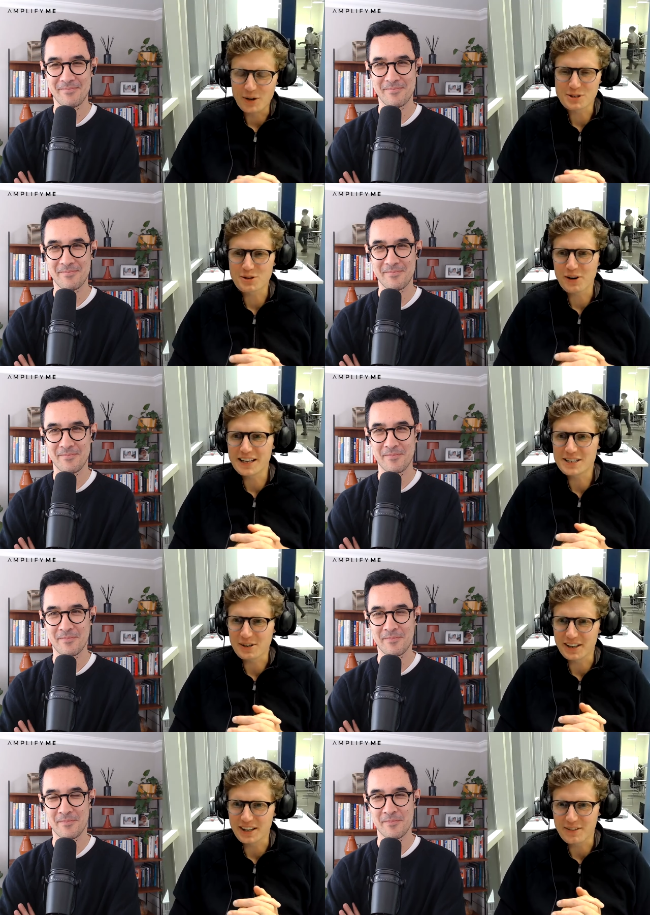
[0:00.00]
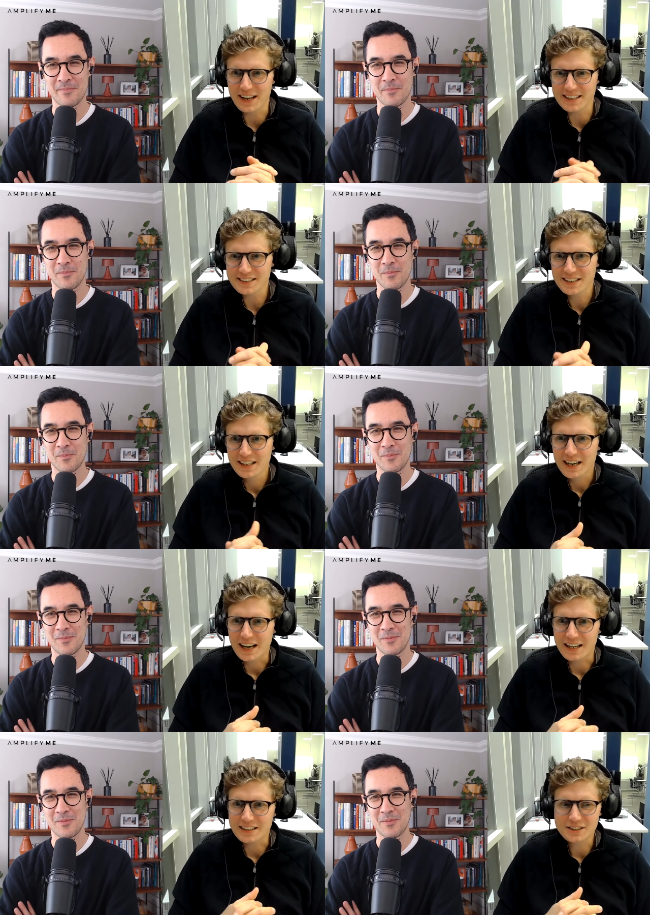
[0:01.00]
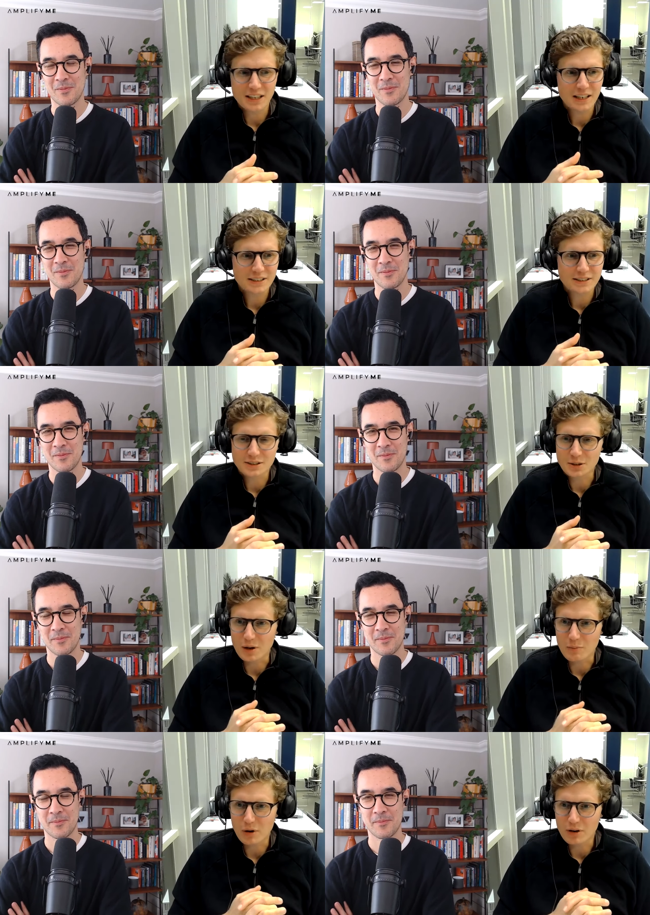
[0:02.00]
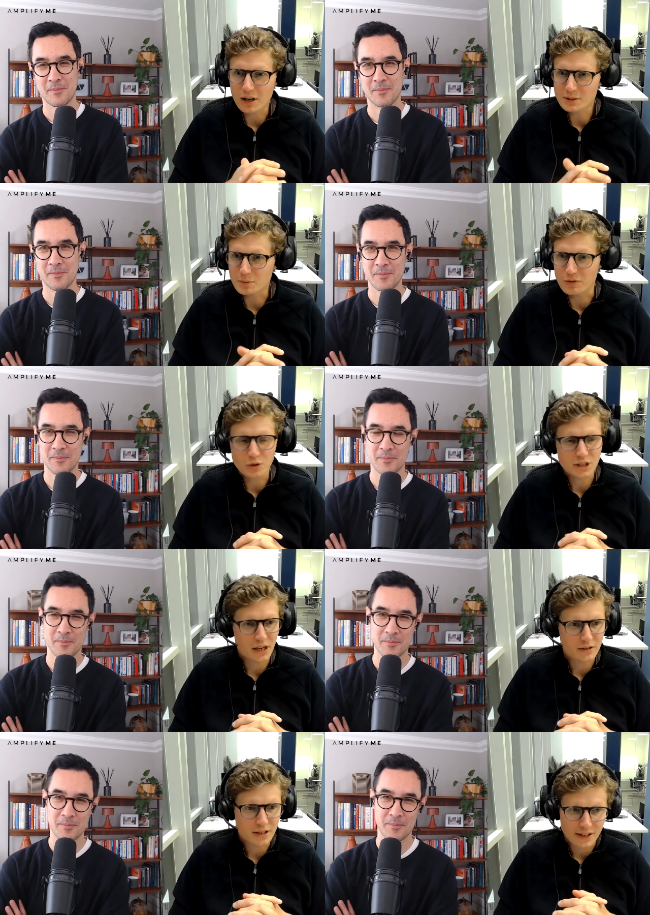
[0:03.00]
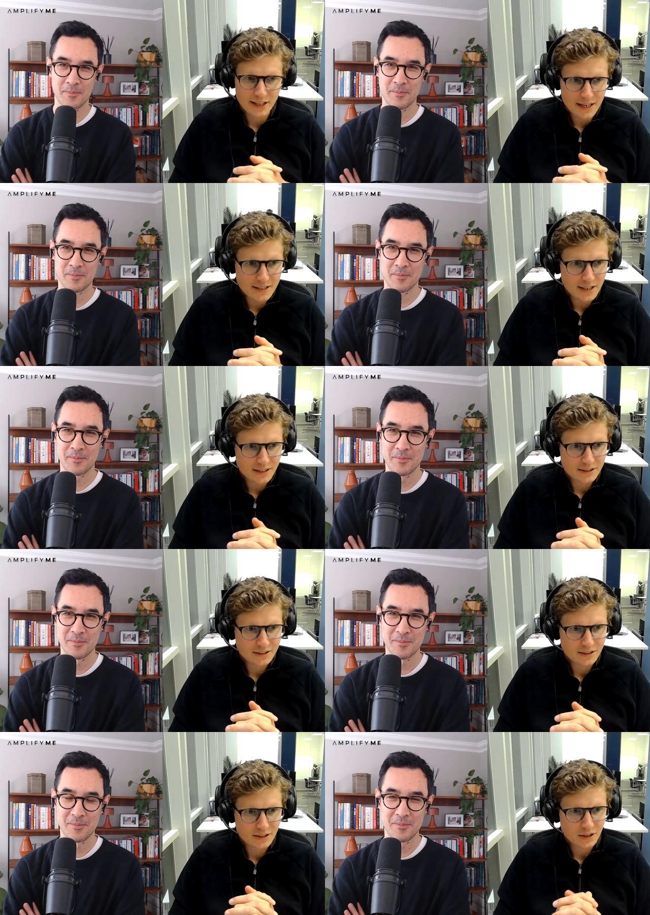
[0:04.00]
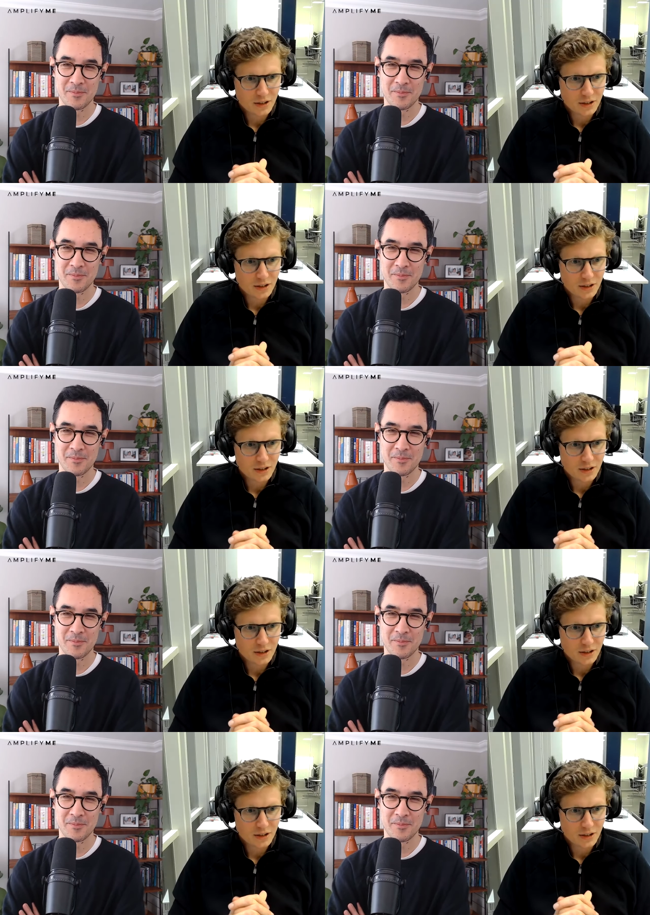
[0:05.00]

Speaker 1: was great during the event, and she listens to our podcast before she goes to the dentist,